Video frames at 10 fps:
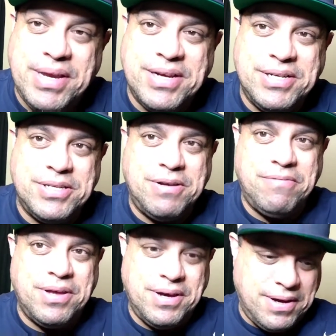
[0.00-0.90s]
because
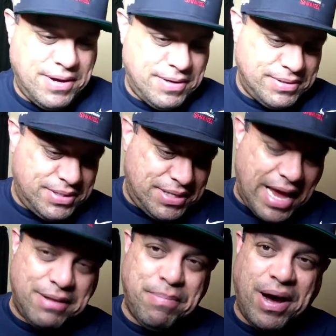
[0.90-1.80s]
of the
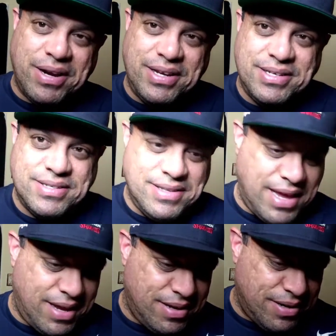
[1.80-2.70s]
stacked bodies
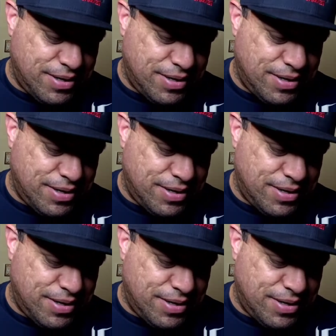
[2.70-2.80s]
that